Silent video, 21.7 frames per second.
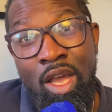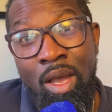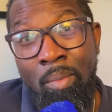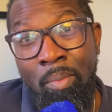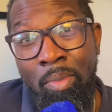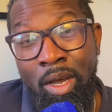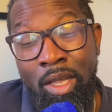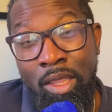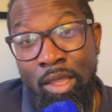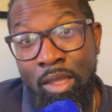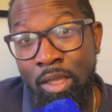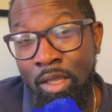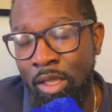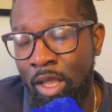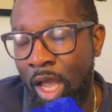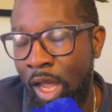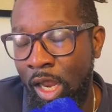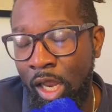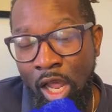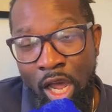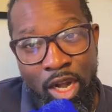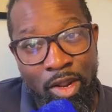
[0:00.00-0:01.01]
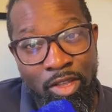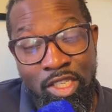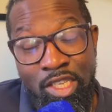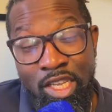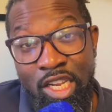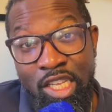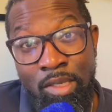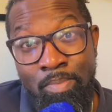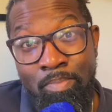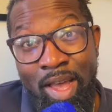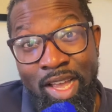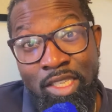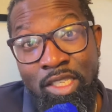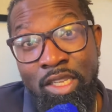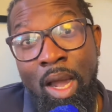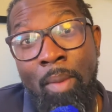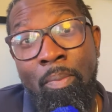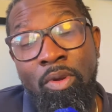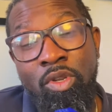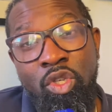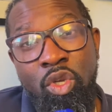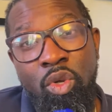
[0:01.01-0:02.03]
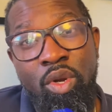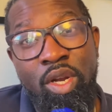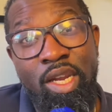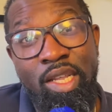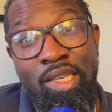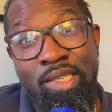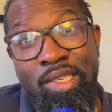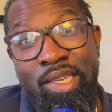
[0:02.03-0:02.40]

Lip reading: but a lot of City's best opportunities